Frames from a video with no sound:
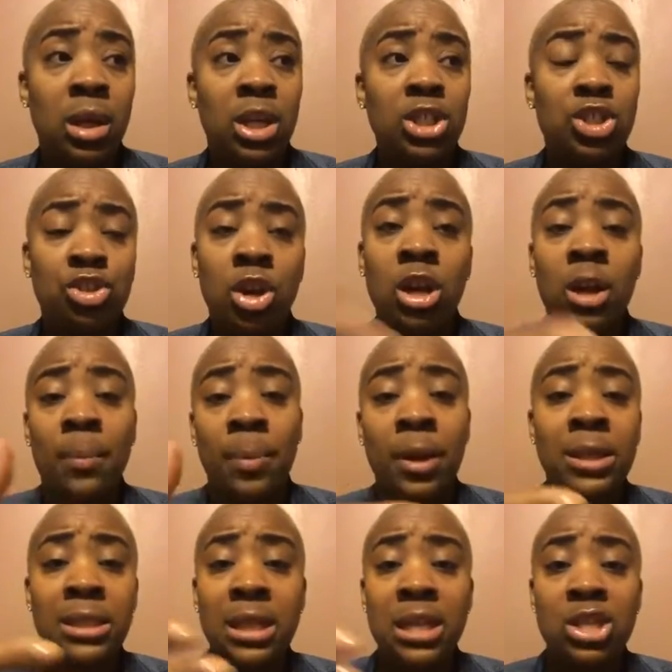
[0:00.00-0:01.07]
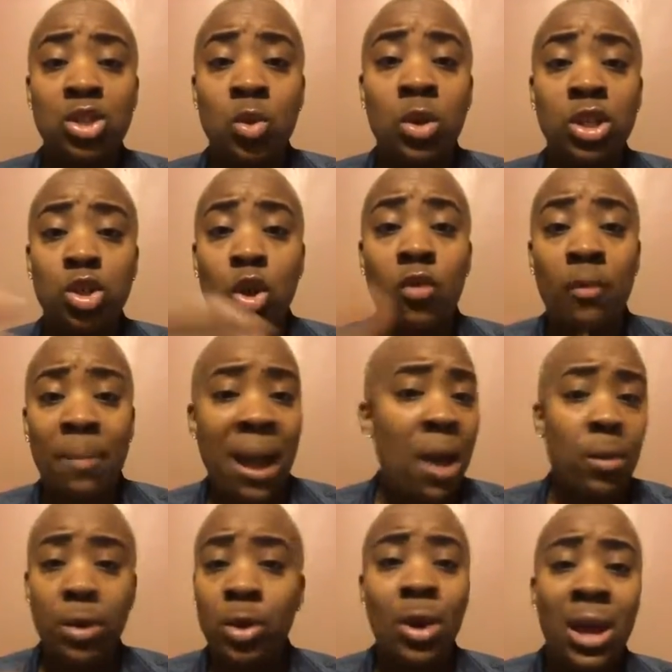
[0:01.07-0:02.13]
a stronger person is going to
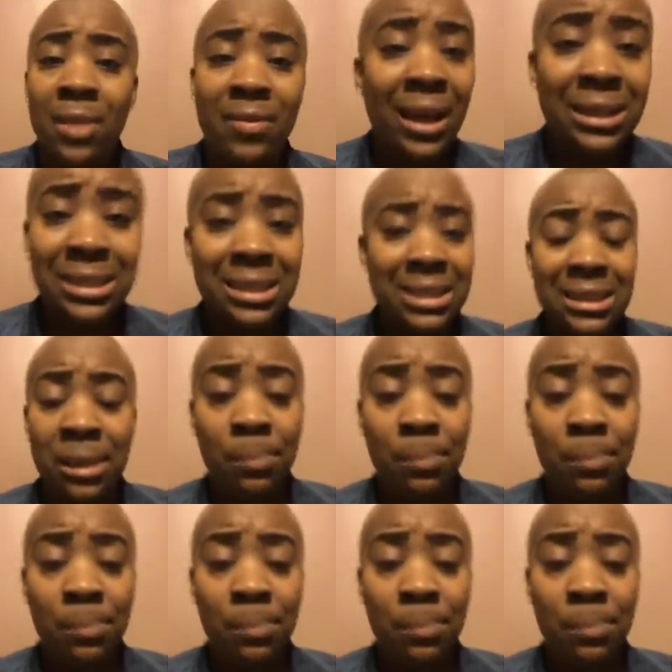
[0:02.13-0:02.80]
overpower you. That's just